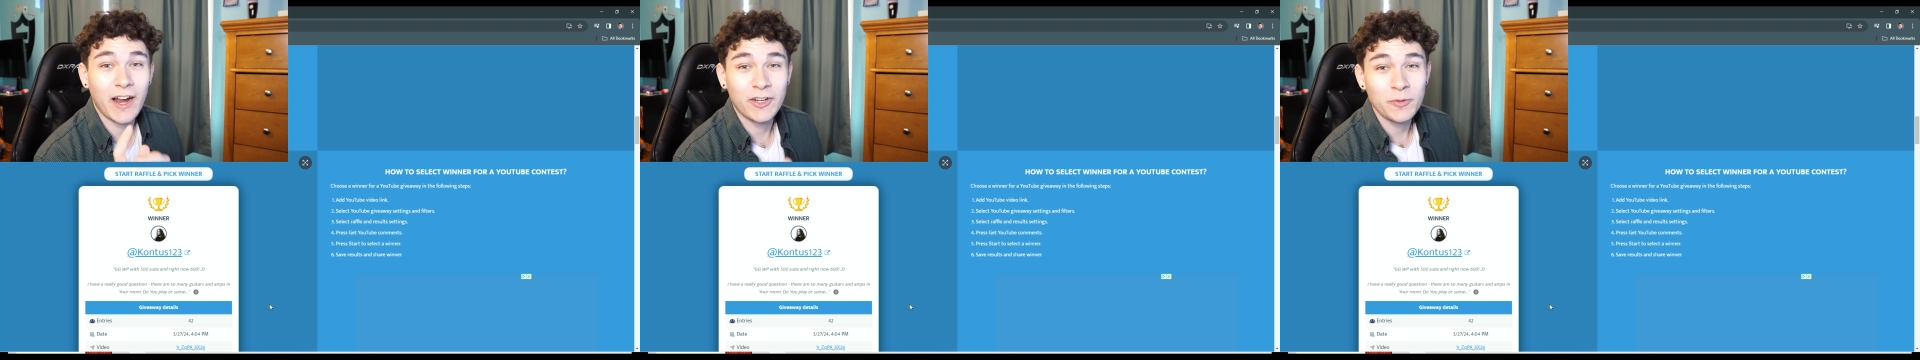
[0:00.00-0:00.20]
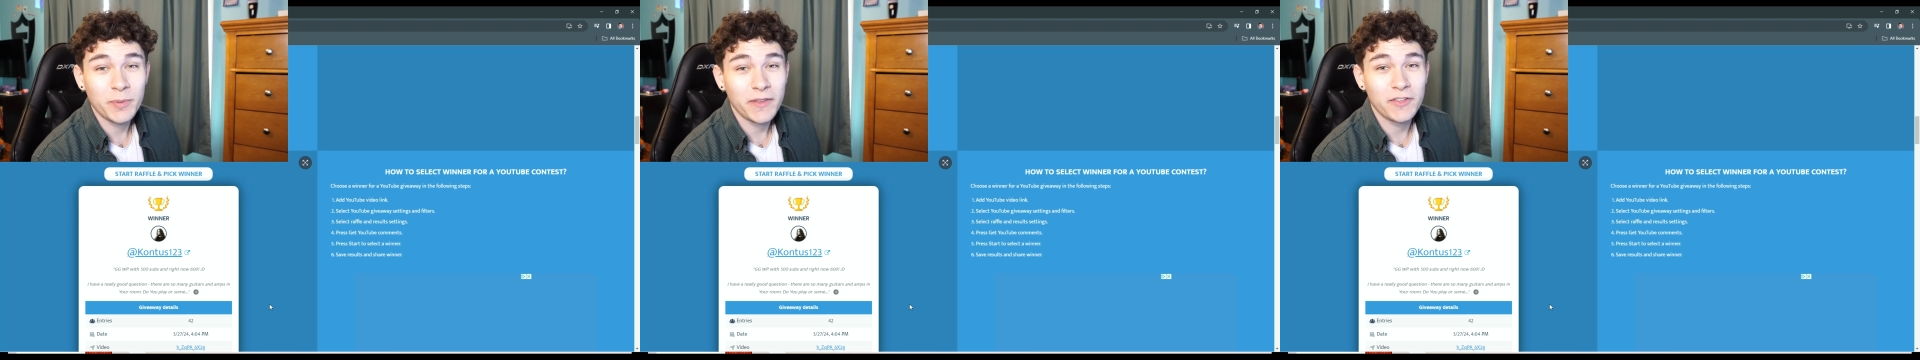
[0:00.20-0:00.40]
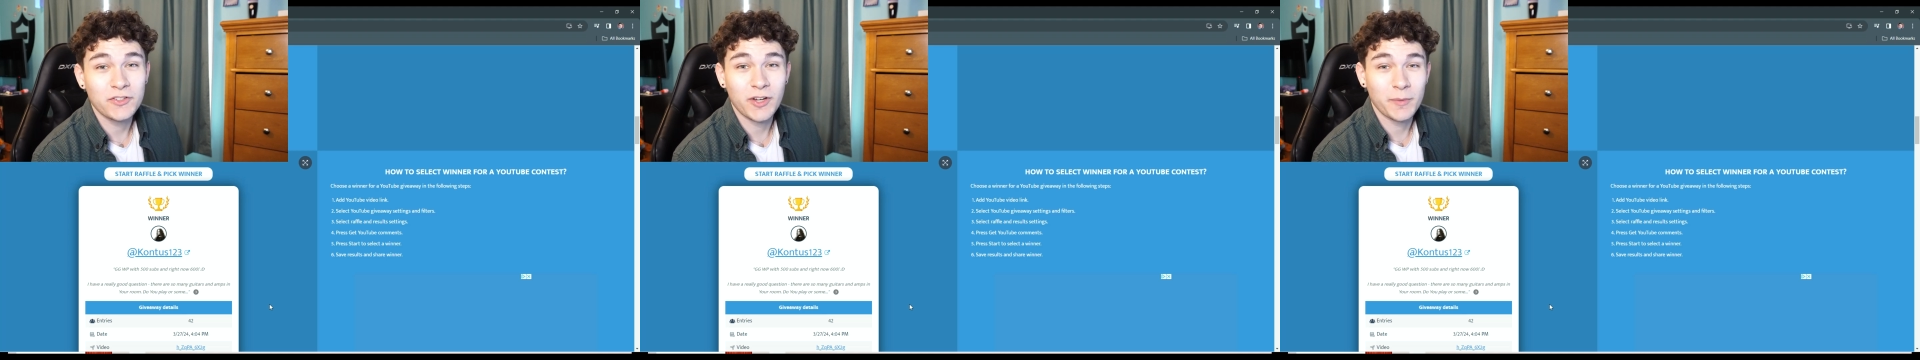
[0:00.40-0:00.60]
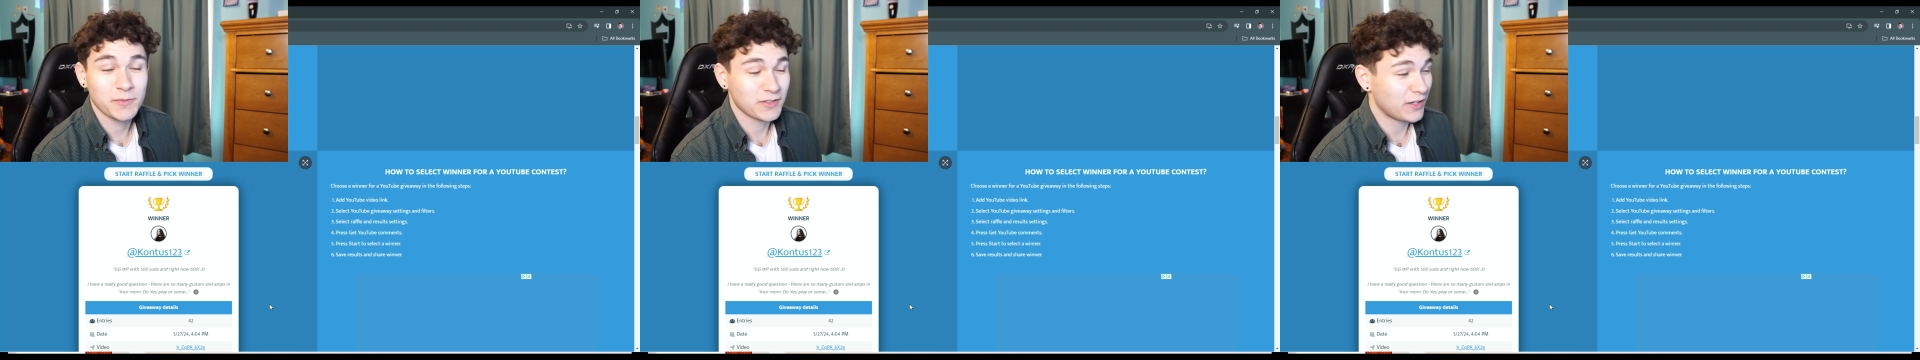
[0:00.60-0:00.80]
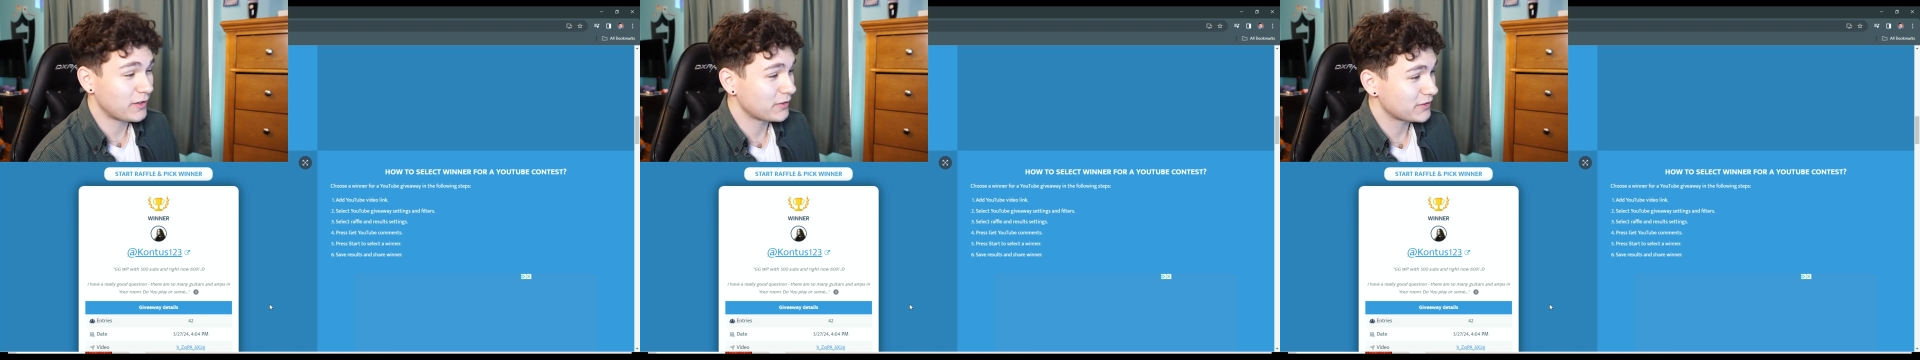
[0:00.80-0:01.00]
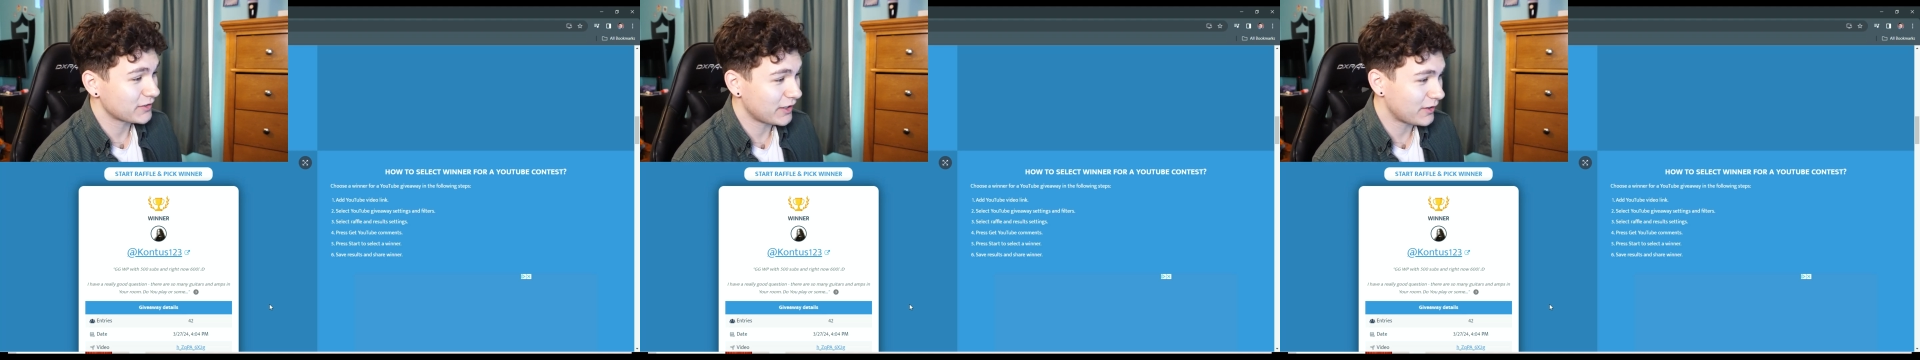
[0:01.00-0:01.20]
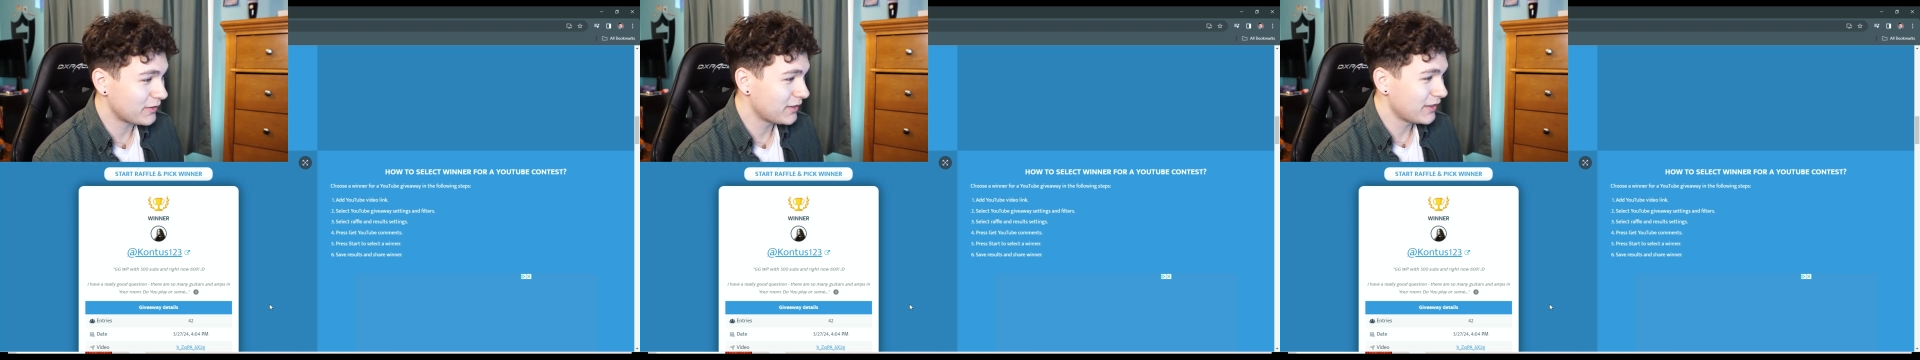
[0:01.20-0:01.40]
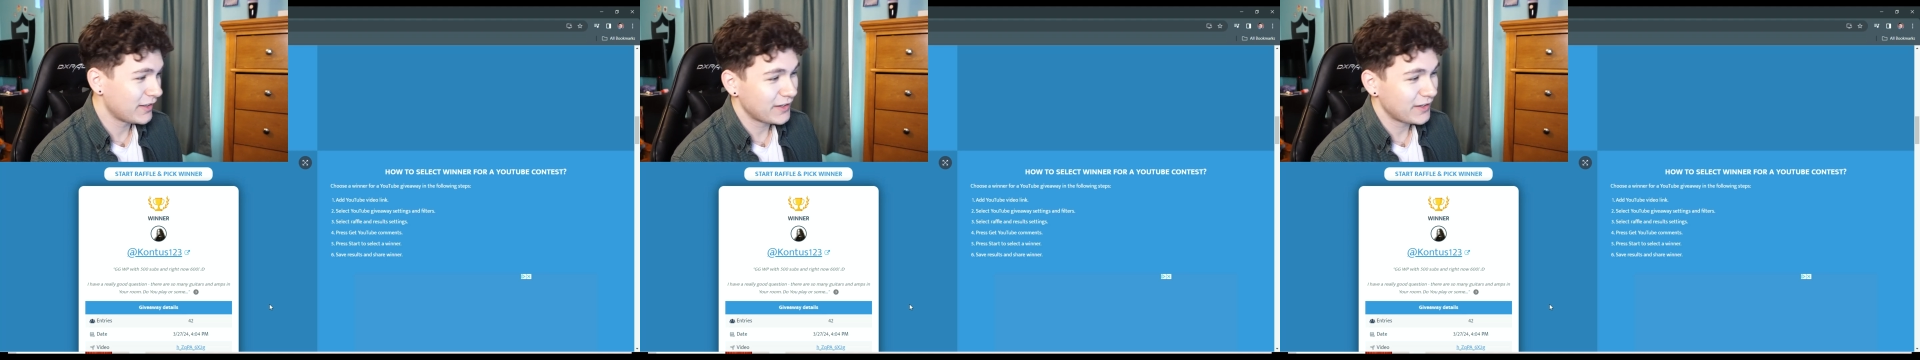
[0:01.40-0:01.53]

I do play the drums though, so